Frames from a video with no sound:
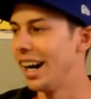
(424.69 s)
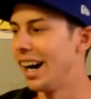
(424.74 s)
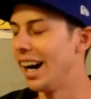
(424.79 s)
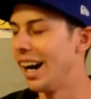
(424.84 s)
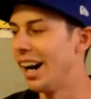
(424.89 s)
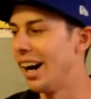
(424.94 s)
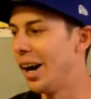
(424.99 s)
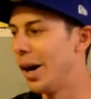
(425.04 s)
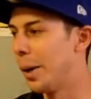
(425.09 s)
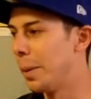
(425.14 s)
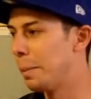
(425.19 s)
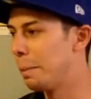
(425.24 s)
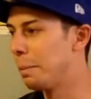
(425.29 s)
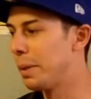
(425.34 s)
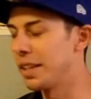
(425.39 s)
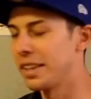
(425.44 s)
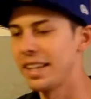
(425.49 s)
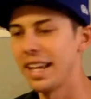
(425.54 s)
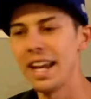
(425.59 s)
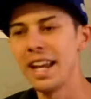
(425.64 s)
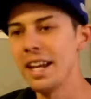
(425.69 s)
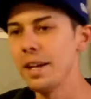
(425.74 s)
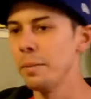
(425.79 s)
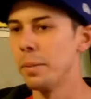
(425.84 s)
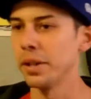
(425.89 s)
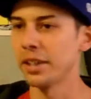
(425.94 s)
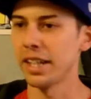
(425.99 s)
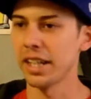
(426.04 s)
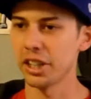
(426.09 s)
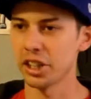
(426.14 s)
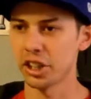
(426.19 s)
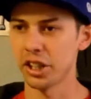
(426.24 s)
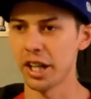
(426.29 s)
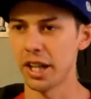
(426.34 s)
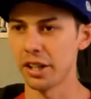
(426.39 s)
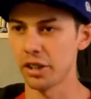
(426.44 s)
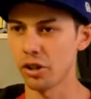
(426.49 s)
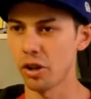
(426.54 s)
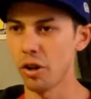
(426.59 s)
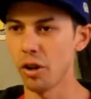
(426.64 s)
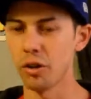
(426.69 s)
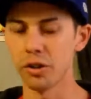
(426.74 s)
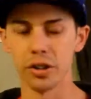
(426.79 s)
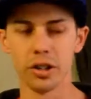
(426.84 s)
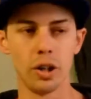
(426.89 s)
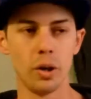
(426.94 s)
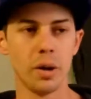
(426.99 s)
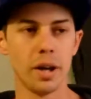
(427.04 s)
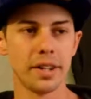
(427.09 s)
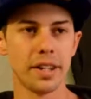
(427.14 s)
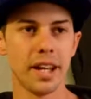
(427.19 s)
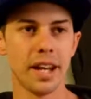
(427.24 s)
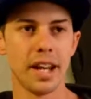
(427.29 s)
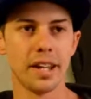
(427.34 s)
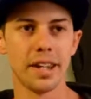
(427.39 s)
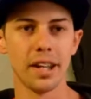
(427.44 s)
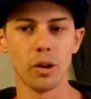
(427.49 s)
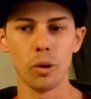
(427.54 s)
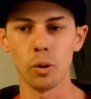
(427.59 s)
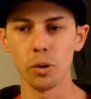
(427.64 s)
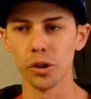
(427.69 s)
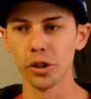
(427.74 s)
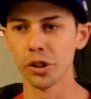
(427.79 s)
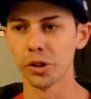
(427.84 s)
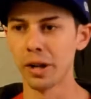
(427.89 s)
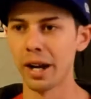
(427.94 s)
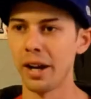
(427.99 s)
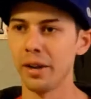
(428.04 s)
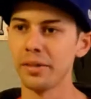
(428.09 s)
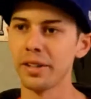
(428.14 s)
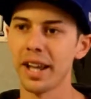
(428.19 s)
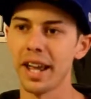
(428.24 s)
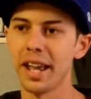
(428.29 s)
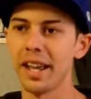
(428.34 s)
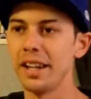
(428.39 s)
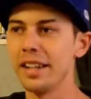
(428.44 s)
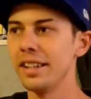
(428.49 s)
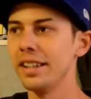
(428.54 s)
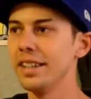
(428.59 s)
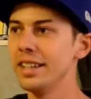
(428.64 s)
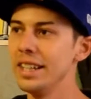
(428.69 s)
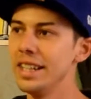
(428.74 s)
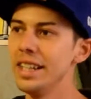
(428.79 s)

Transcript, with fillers: Um, but they but they stand tall, you know, and they and they hold their ground and